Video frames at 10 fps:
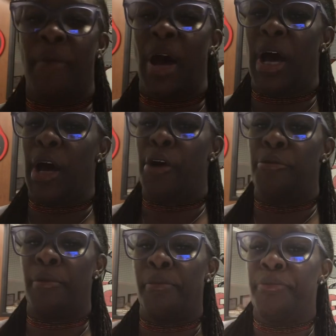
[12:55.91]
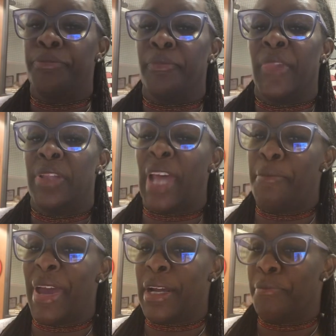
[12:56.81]
Um, they
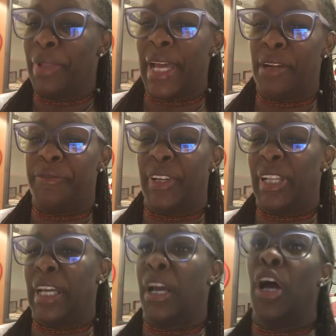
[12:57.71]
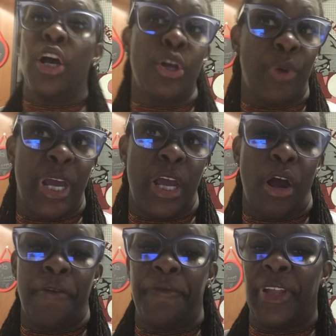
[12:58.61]
may complain of feeling hungry
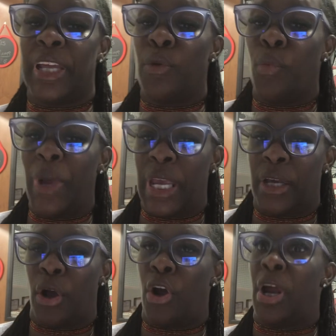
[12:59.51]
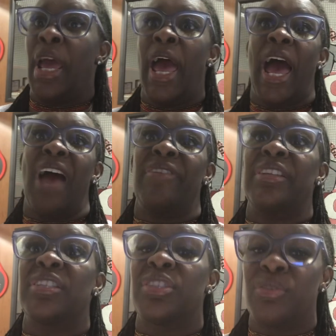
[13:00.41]
or feeling weak or having
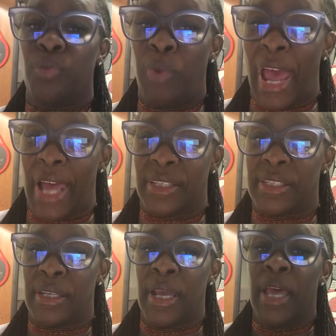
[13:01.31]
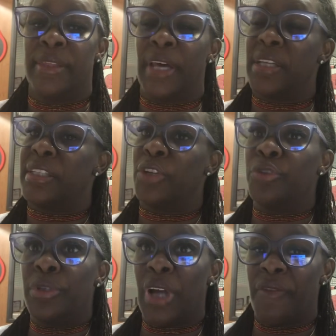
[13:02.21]
sweats. The
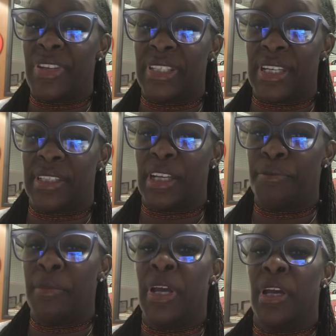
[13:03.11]
central nervous system